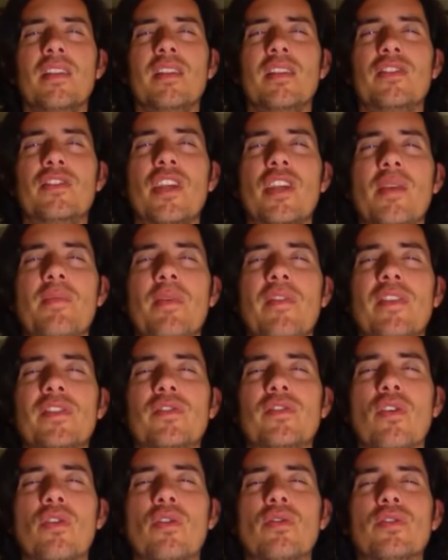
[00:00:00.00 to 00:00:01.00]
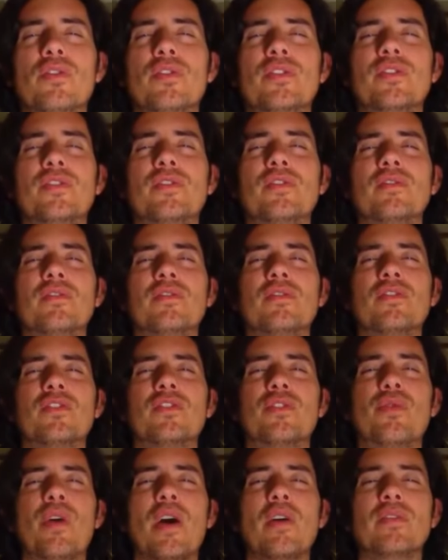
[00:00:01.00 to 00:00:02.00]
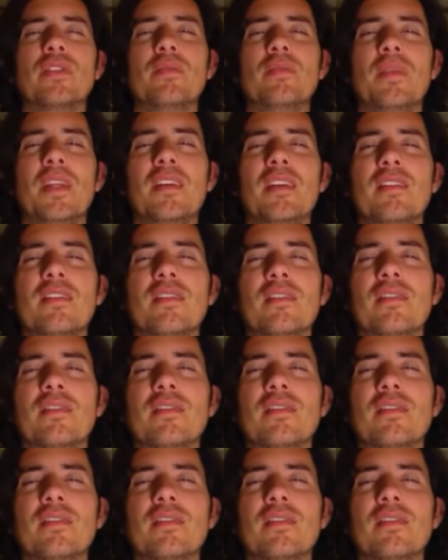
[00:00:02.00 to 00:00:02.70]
in the shape of a torus surrounding me,